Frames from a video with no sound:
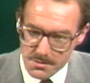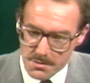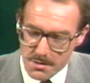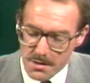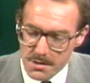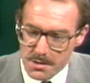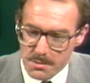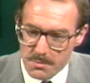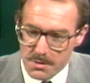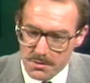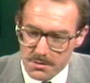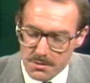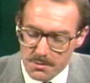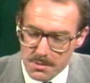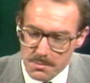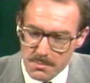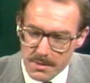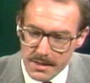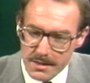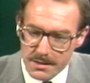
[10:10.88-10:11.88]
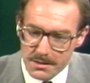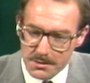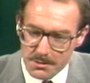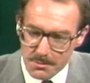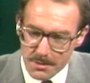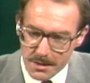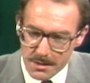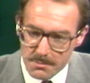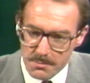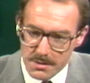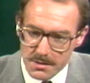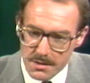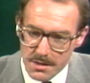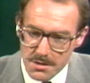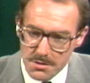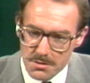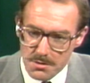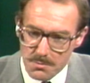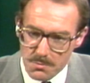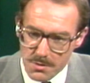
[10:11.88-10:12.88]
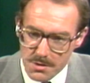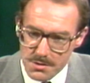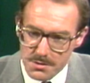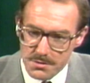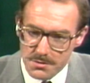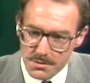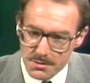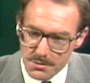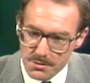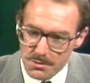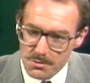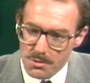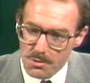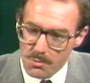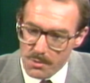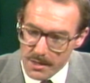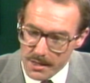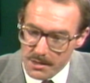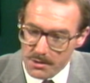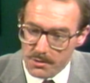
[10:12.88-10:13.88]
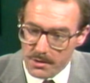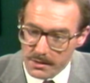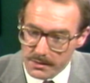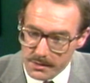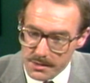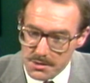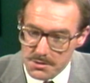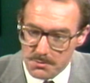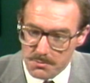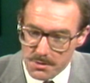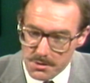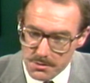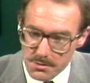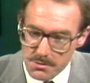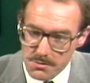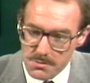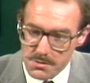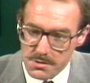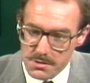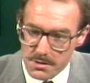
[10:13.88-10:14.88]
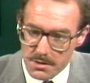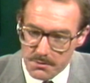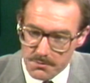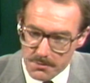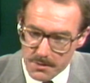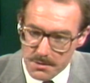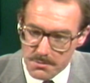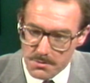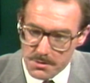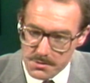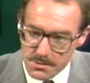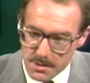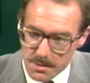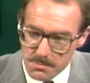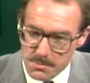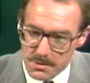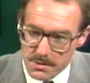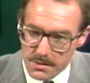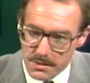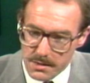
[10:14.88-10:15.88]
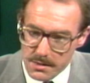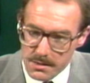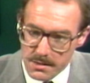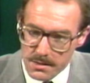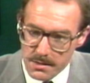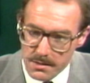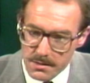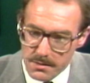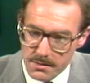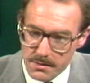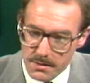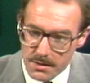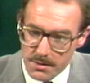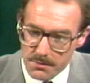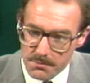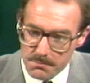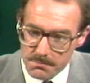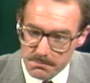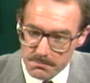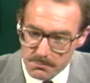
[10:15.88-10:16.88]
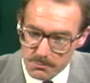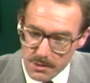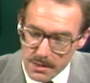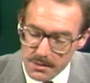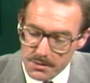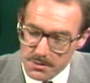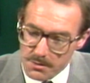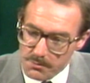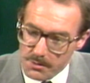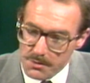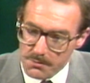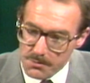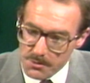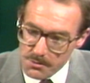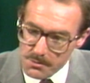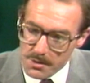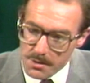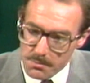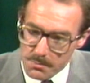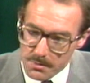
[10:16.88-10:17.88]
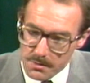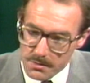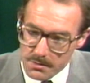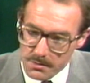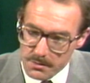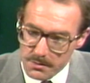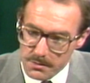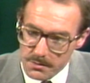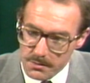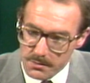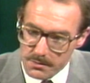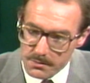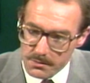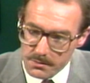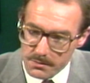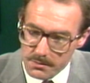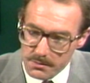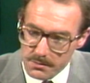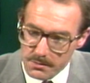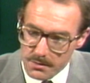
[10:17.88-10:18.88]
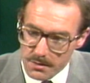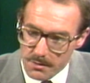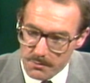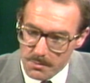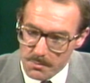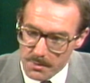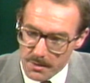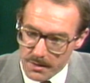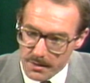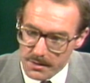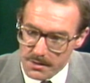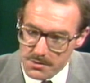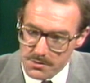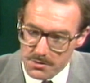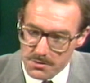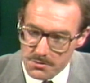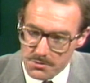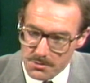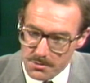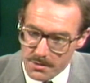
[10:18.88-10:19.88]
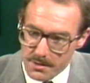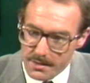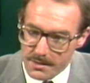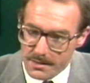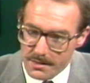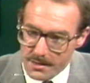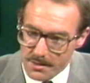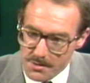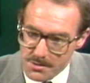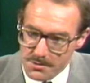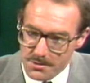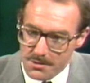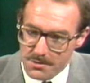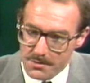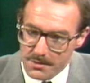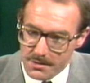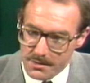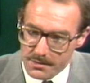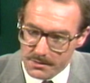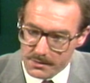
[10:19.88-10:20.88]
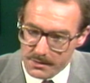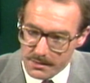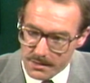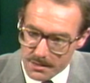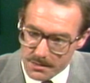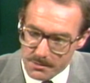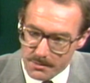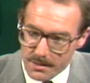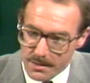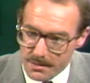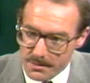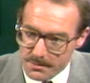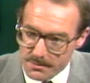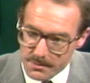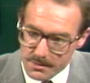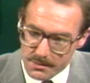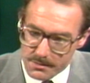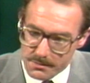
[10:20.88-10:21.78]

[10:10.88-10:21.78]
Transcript: argument, though, in making the recommendation was to do away or at least reduce a federal subsidy that a relatively few number of Americans enjoy in Arizona and Colorado and